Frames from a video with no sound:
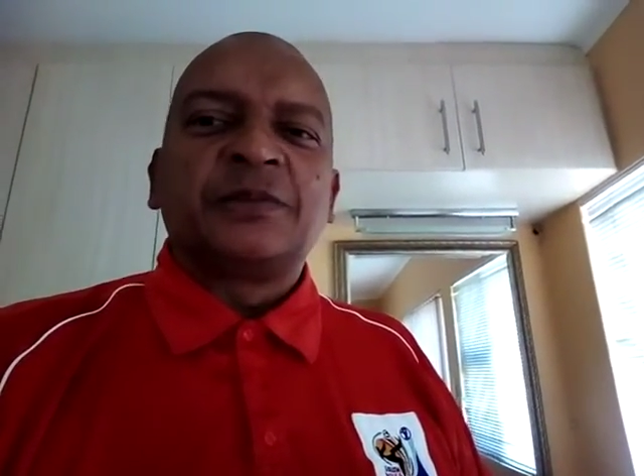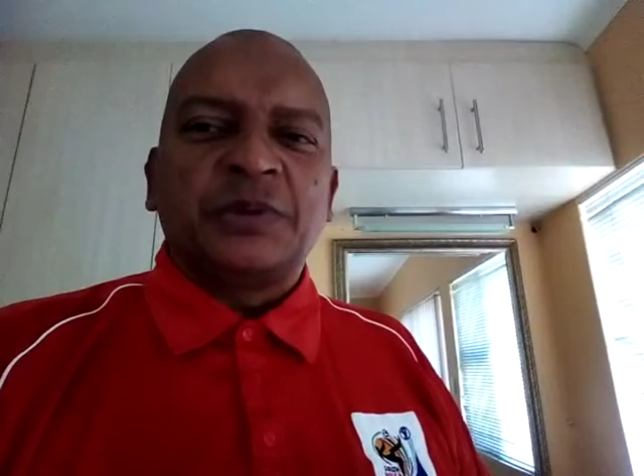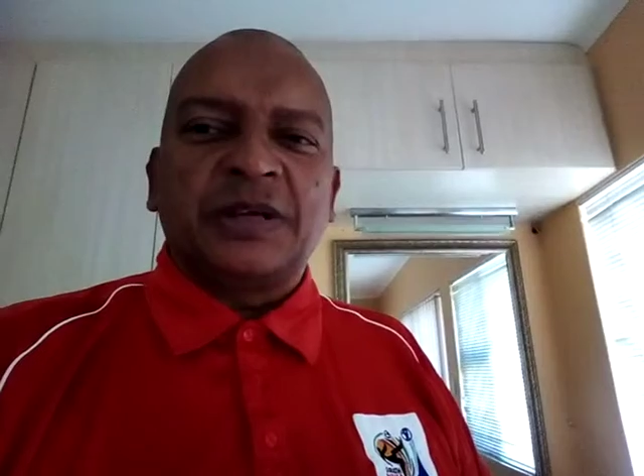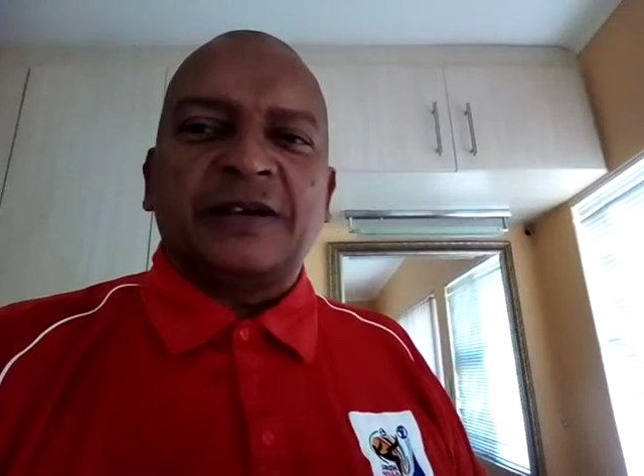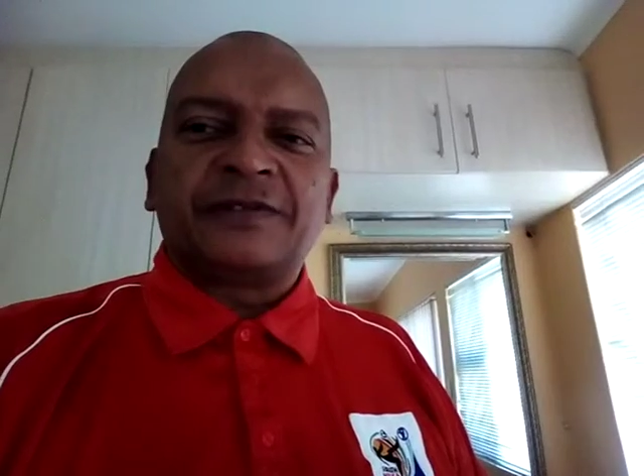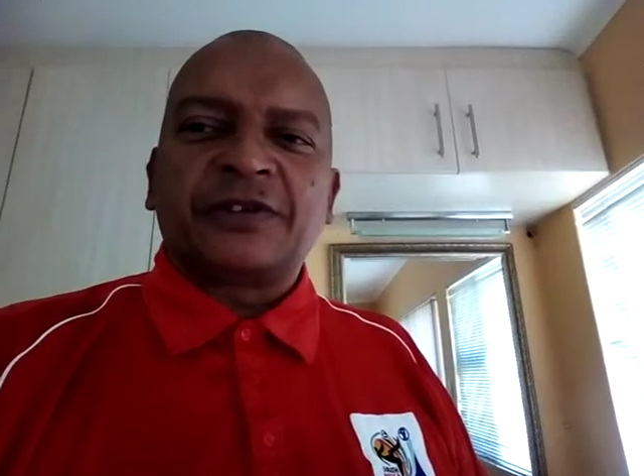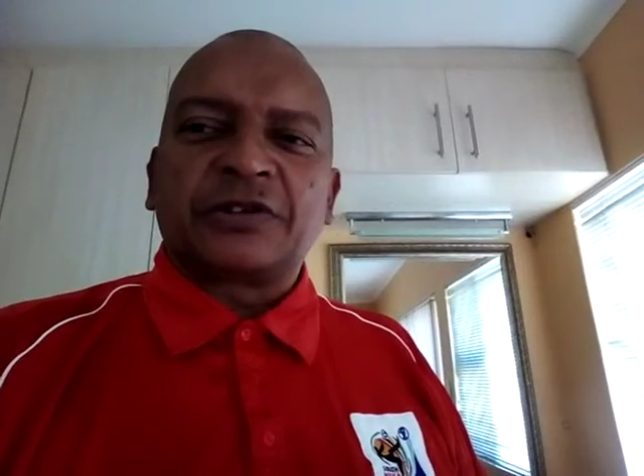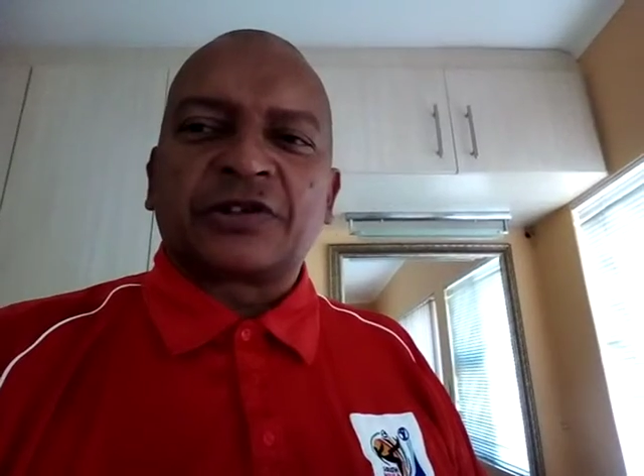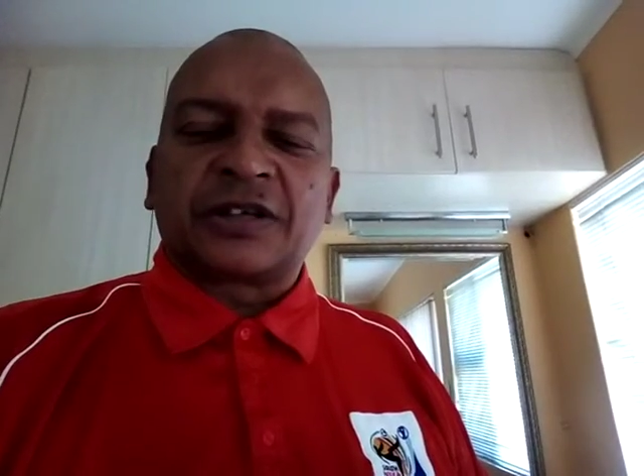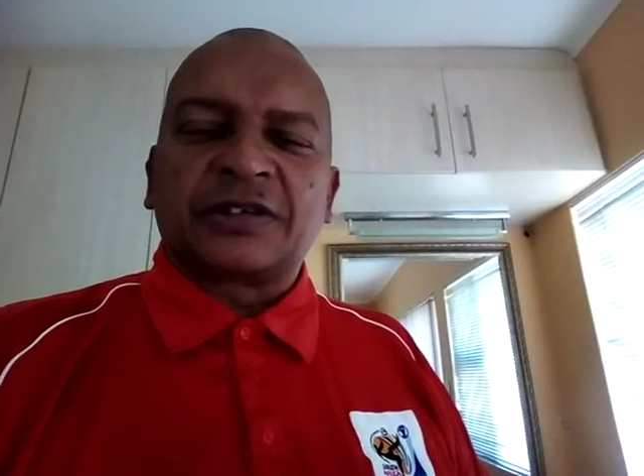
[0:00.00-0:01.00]
we love
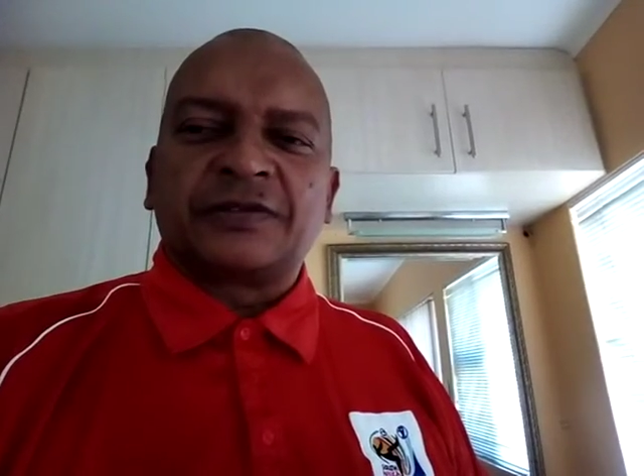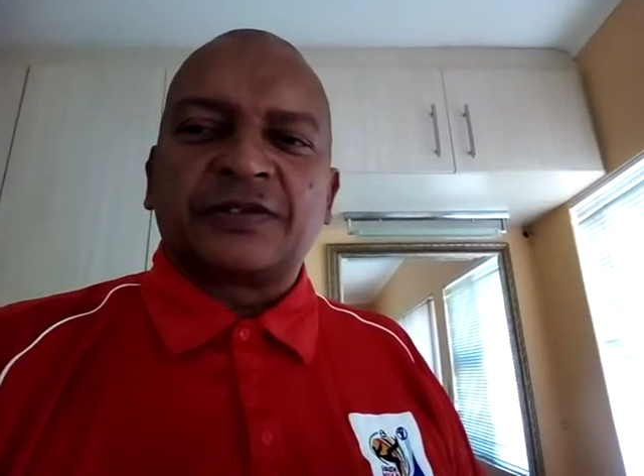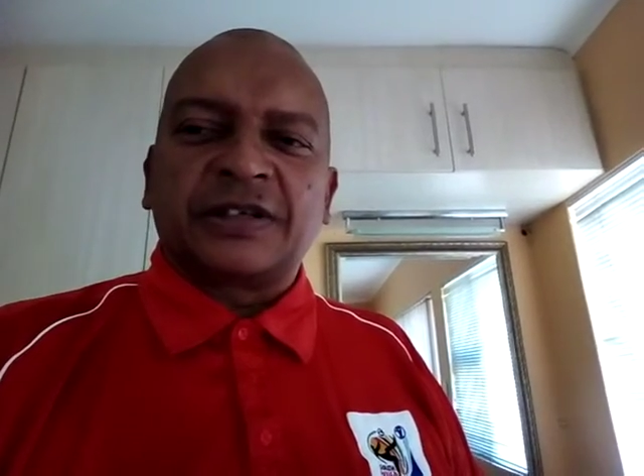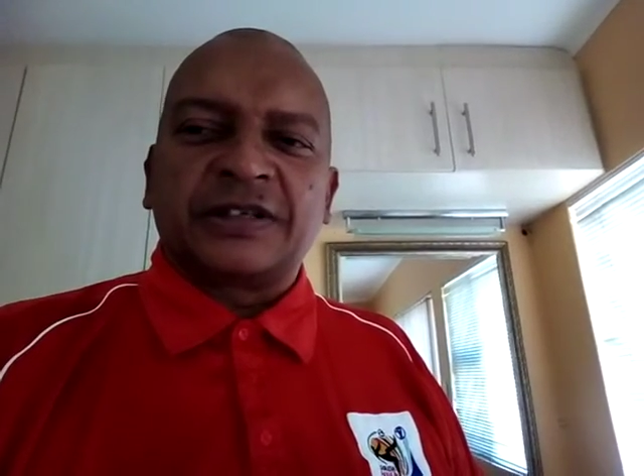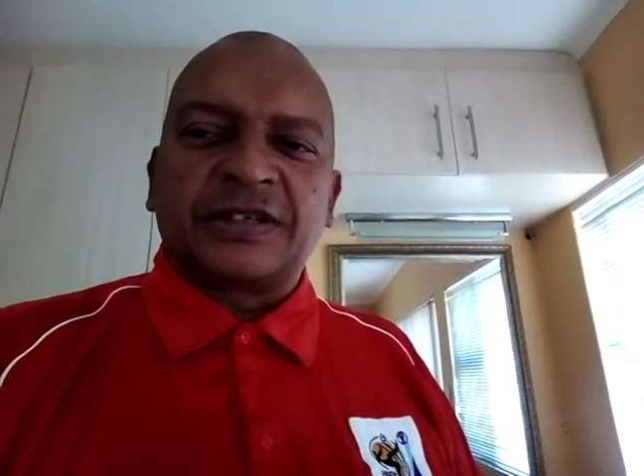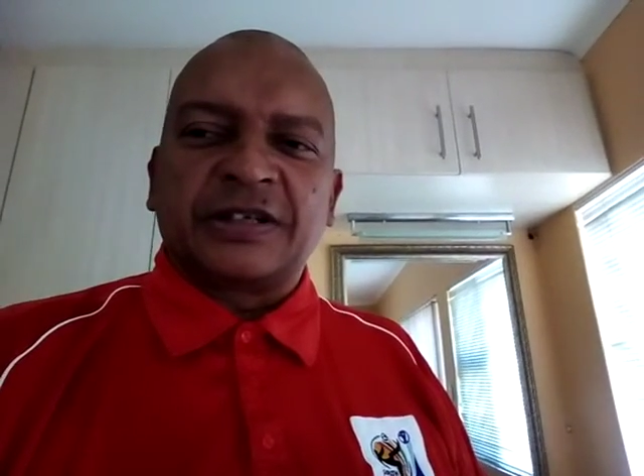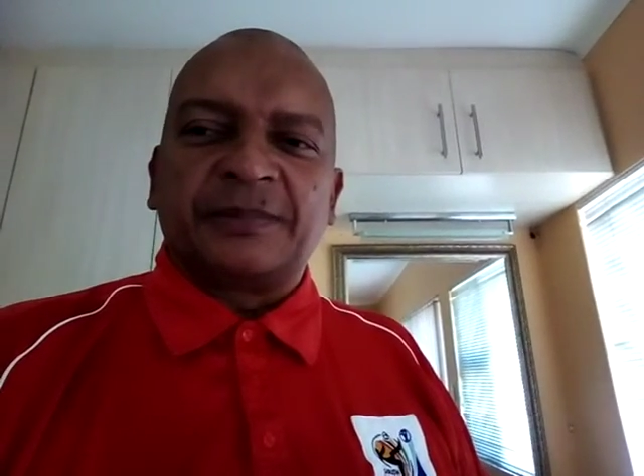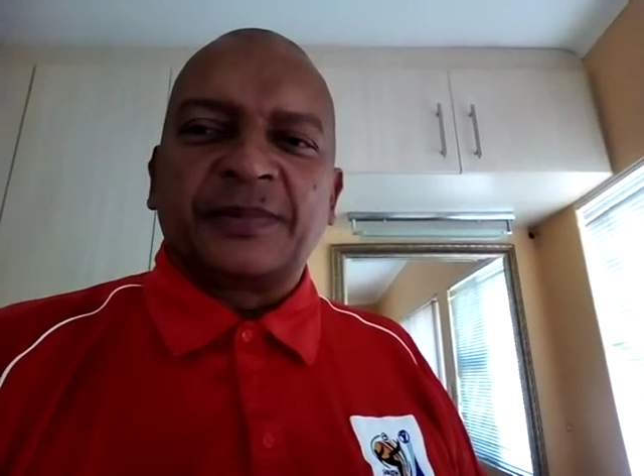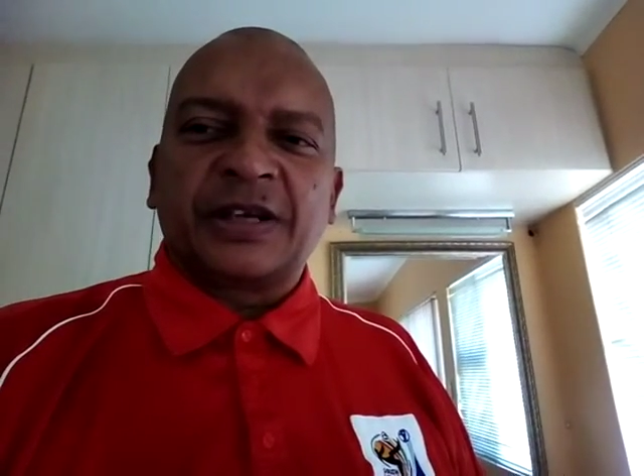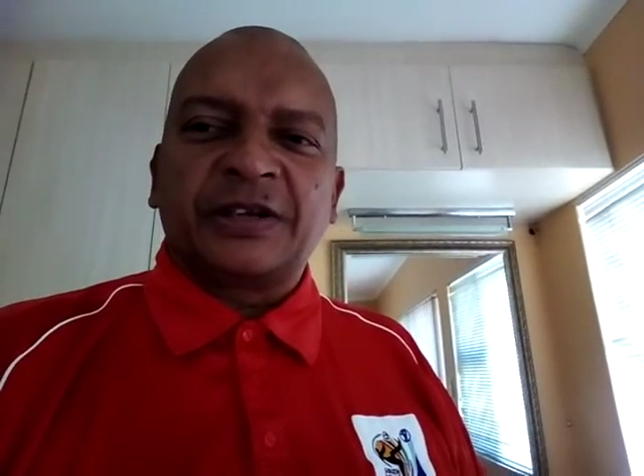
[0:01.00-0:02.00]
constructive criticism.
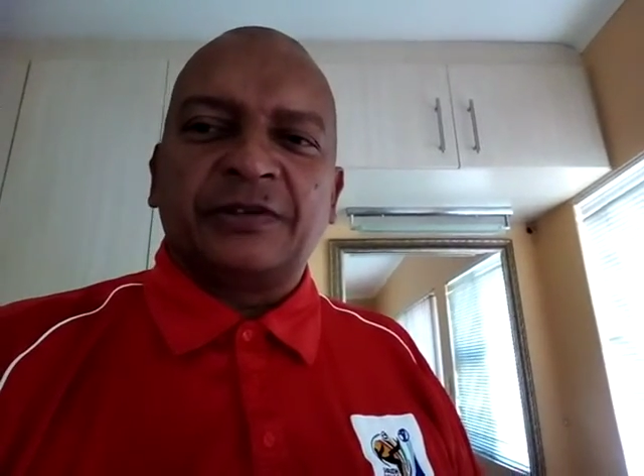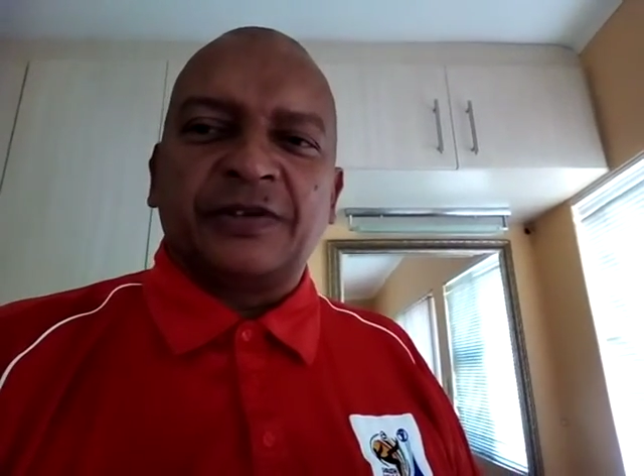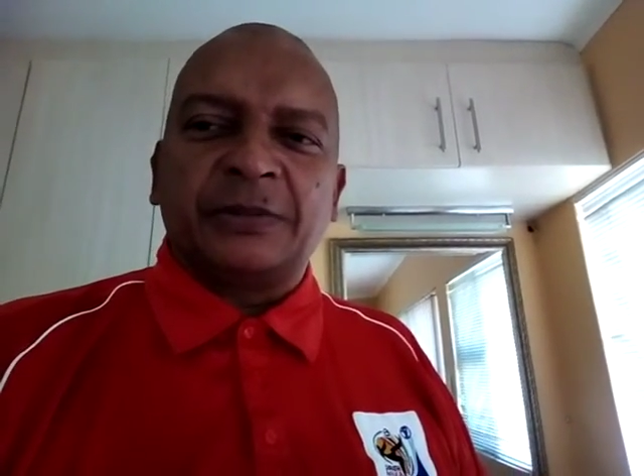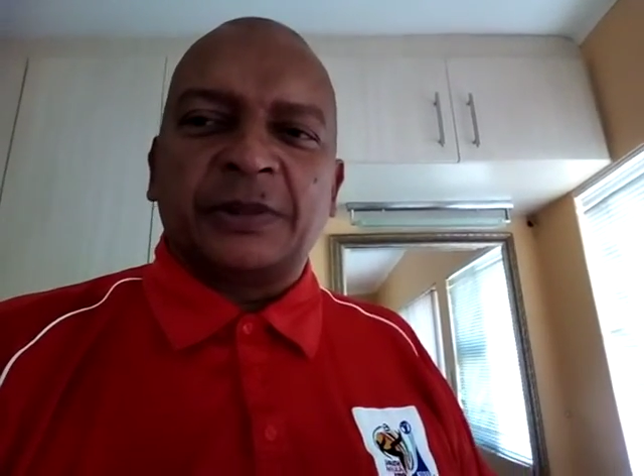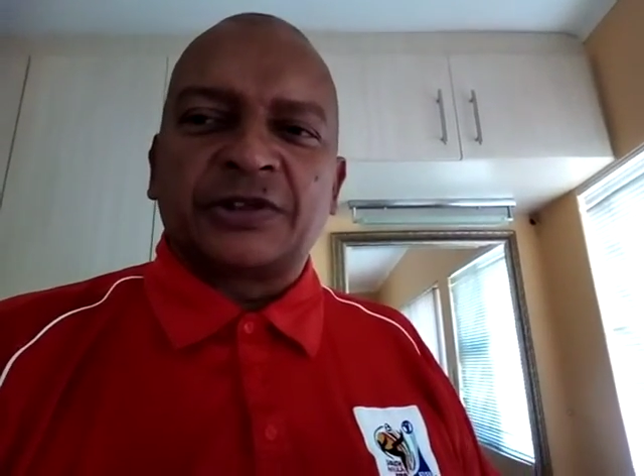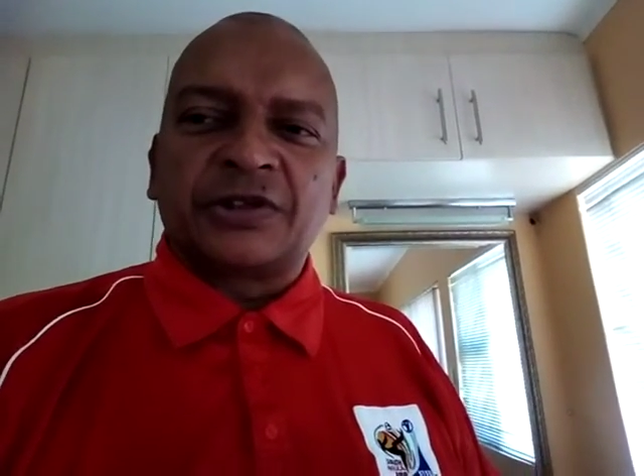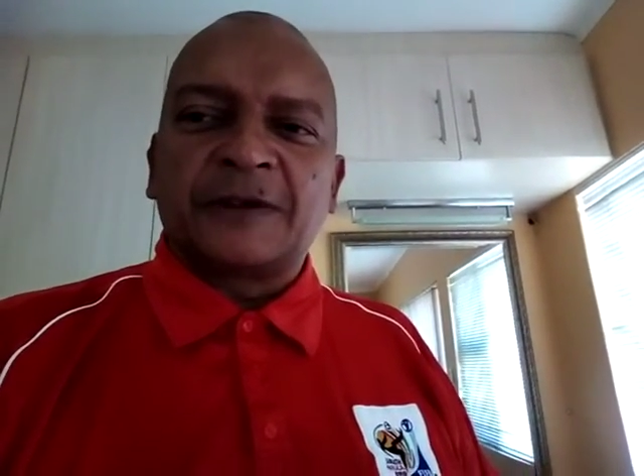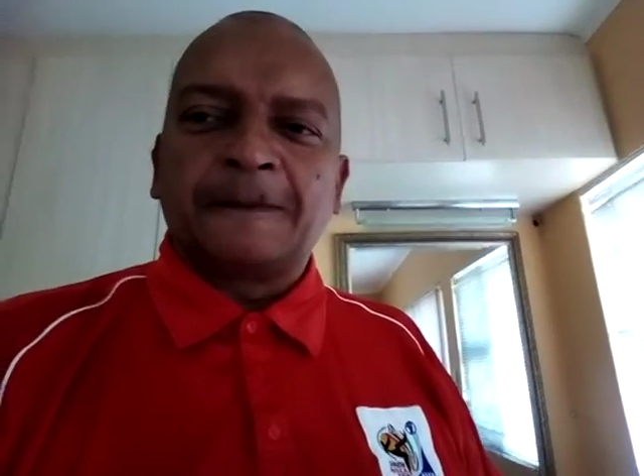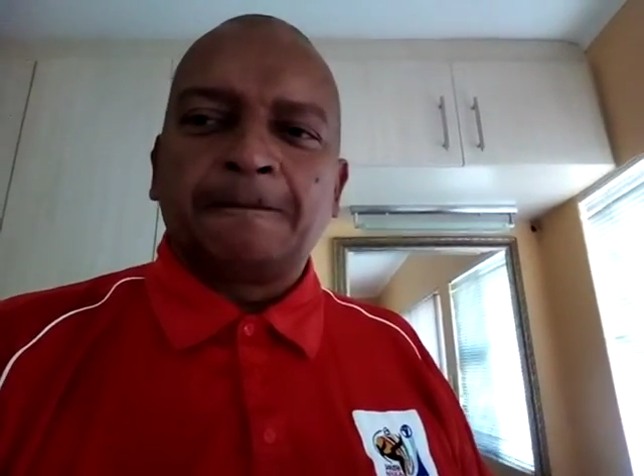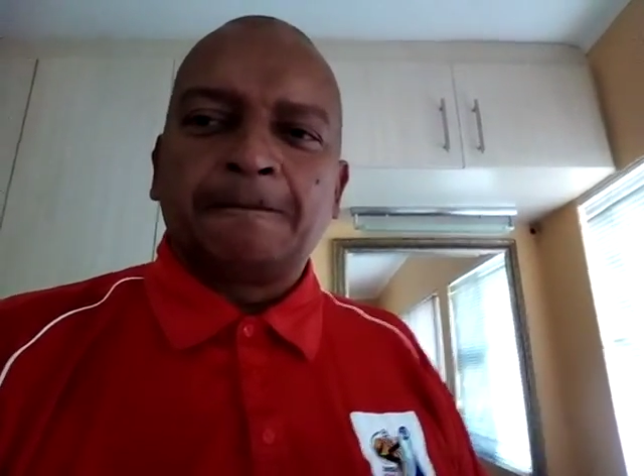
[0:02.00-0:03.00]
Thank you very much.